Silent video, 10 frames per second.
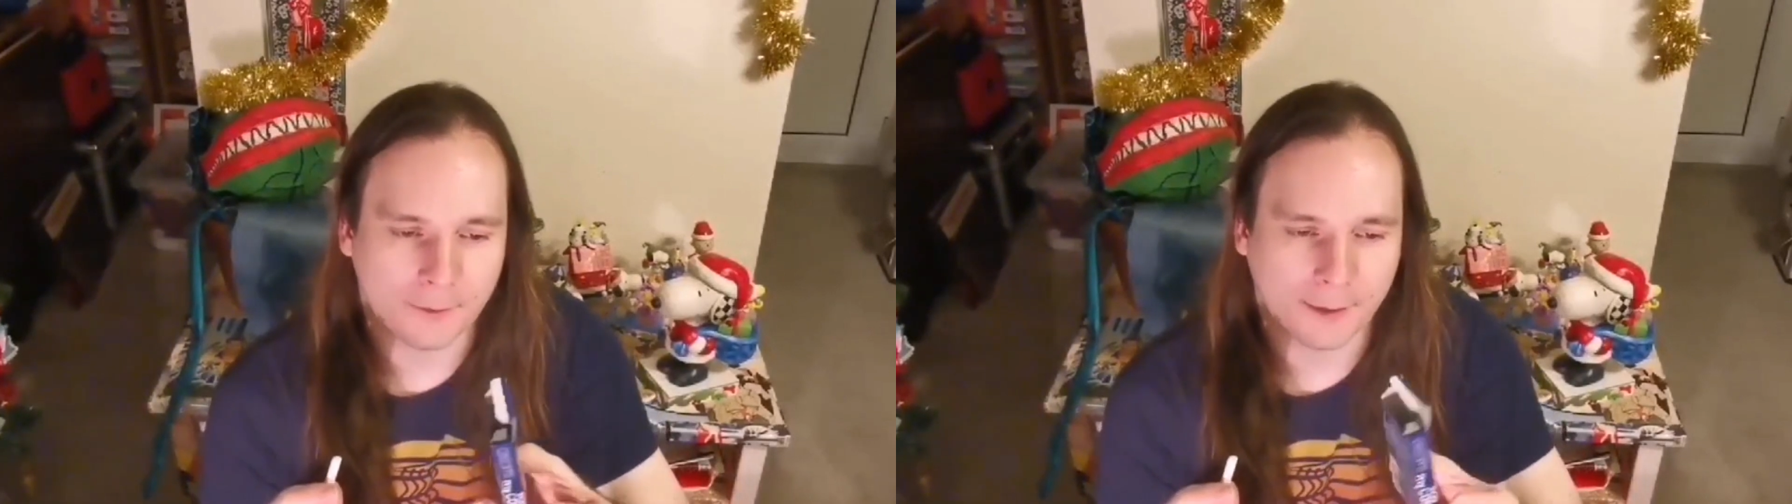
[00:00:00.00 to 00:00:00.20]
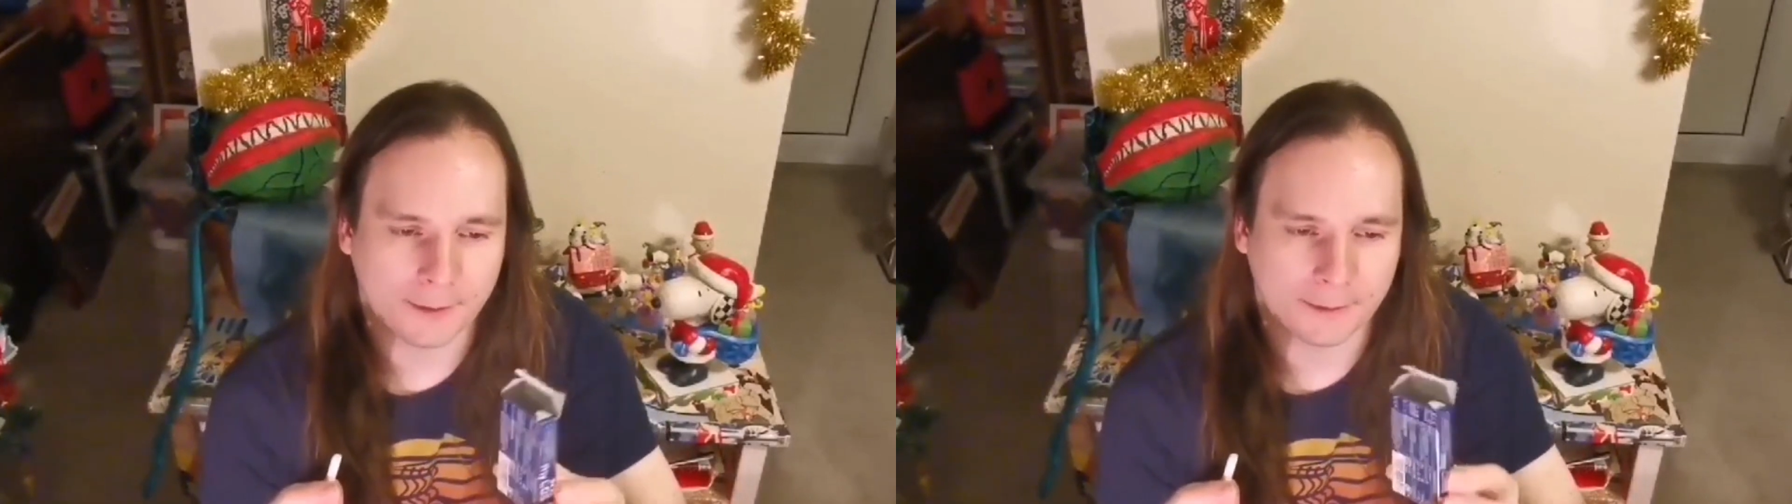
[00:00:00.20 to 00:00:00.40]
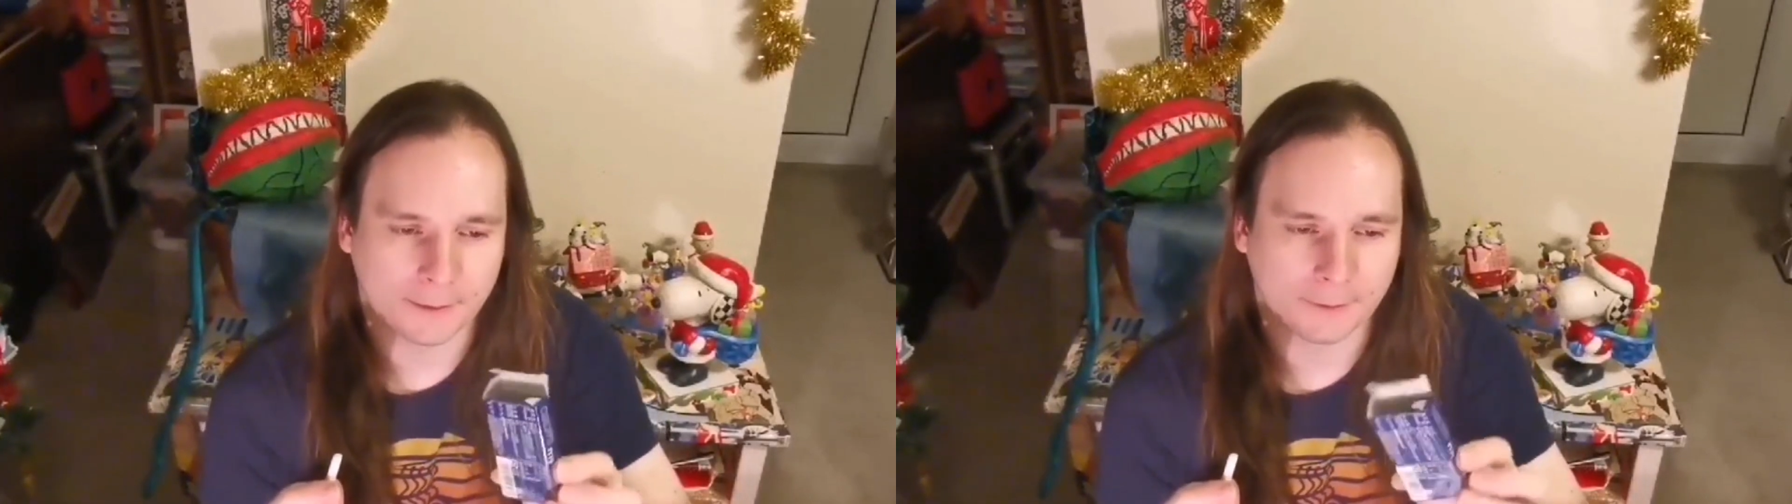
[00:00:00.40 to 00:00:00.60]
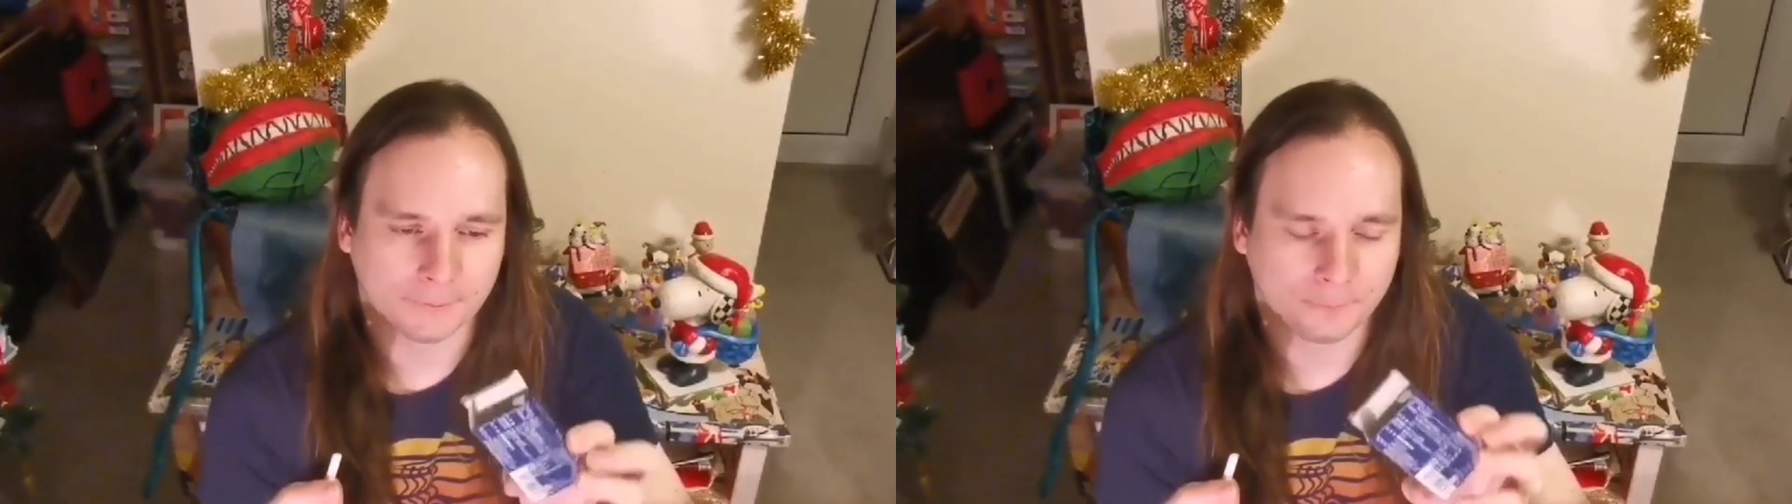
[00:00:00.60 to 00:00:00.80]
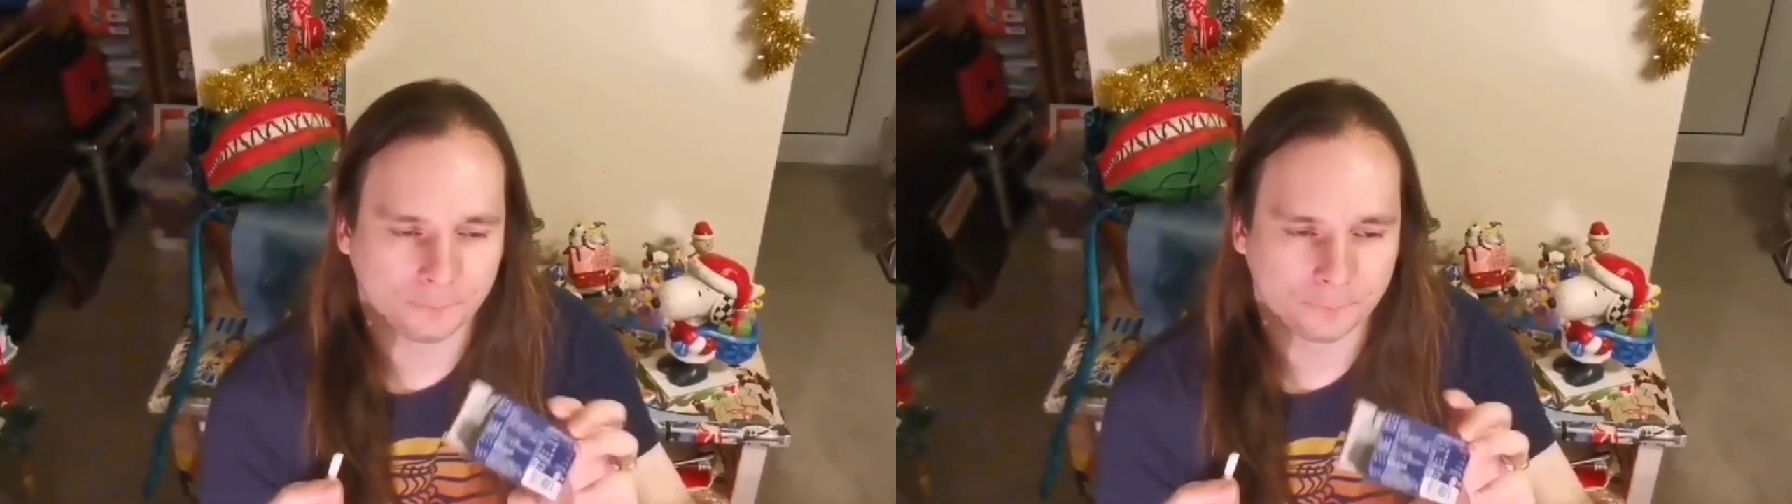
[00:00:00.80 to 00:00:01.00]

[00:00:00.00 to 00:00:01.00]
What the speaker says: horrible taste